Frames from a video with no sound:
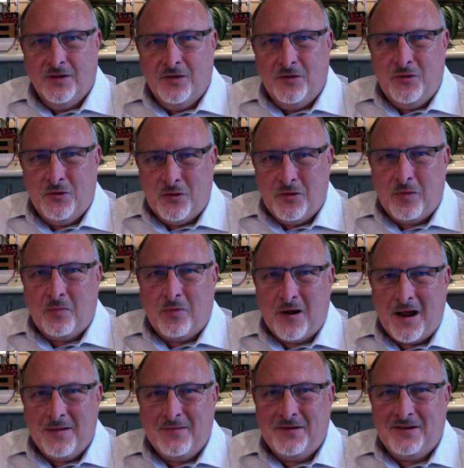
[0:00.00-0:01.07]
You're the
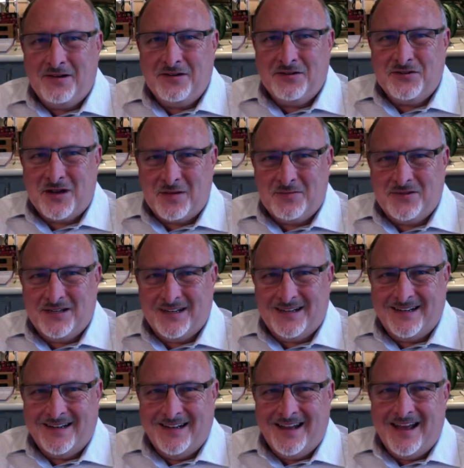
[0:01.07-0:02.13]
primary
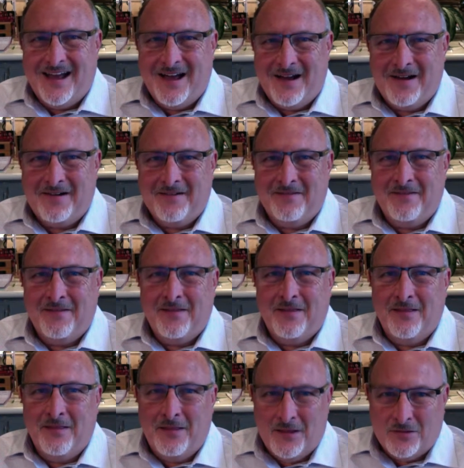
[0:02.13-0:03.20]
subject of
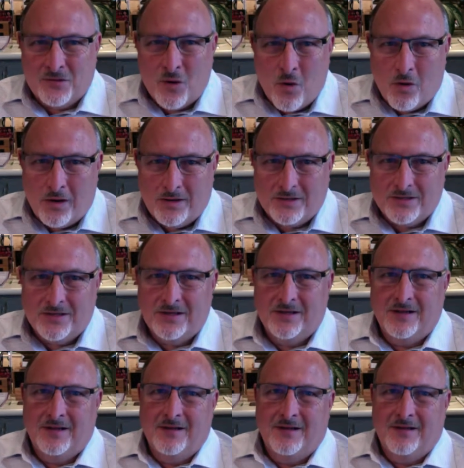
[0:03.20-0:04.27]
this course.
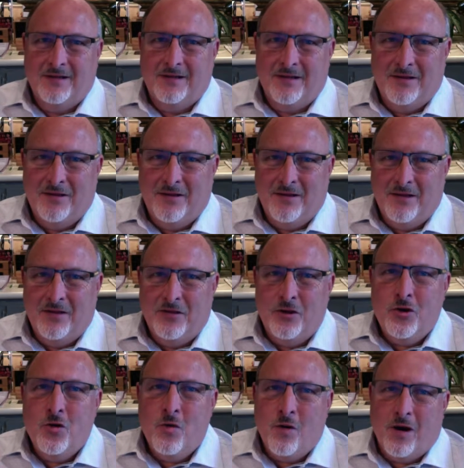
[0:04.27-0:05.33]

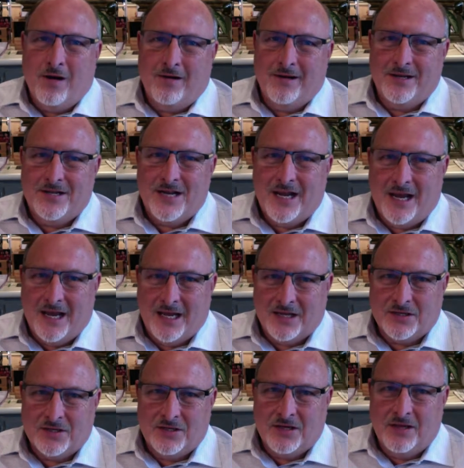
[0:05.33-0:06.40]
You are a
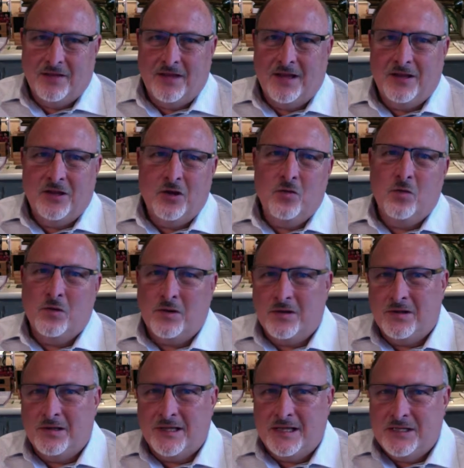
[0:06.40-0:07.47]
text that you
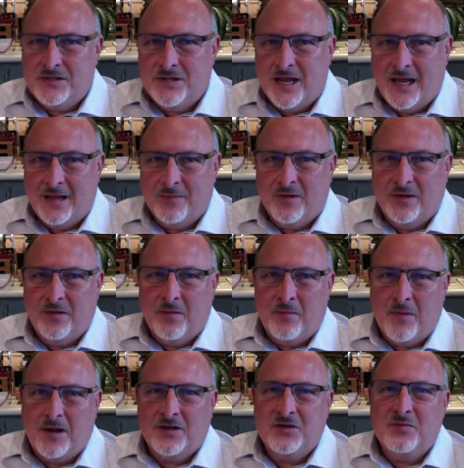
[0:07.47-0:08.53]
will examine
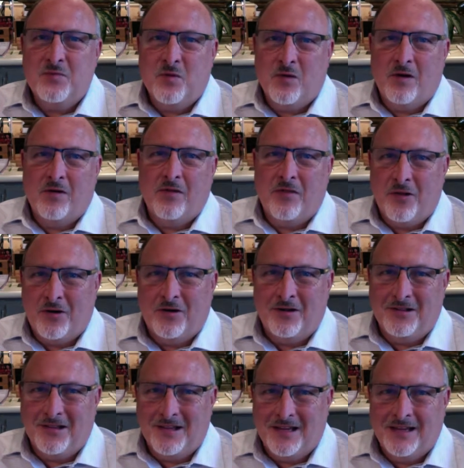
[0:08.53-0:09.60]
much more
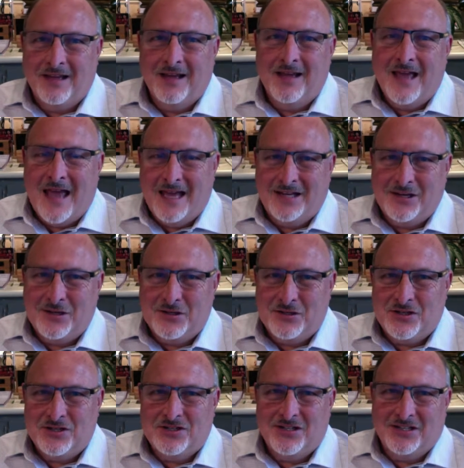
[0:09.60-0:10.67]
thoroughly and
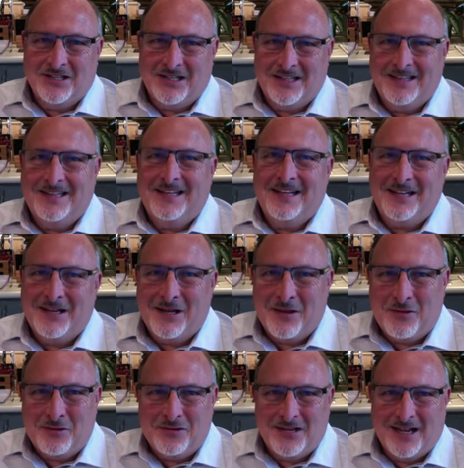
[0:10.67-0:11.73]
consistently than any
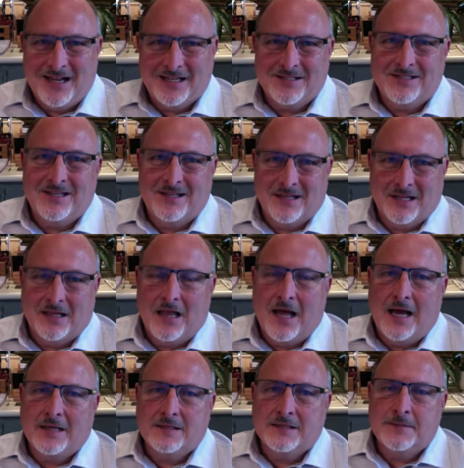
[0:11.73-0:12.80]
other text in the
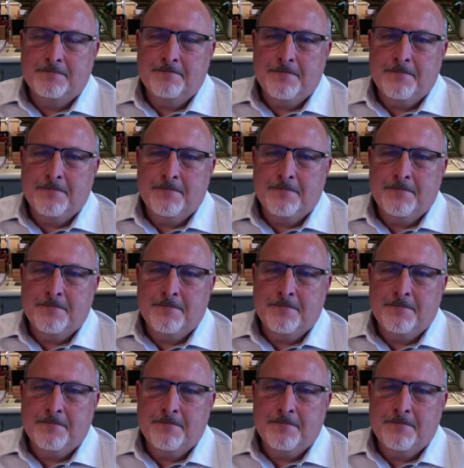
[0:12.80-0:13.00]
class,